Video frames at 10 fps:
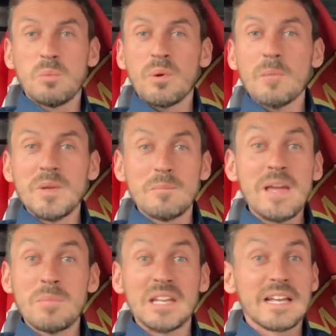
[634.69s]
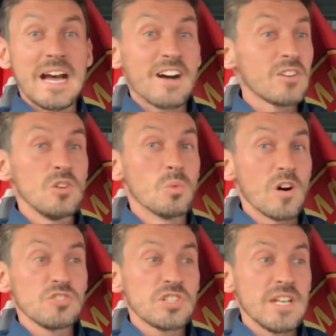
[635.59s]
probably maybe Lukaku
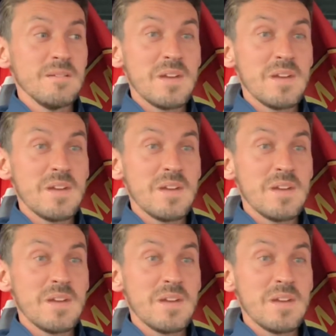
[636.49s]
watched it,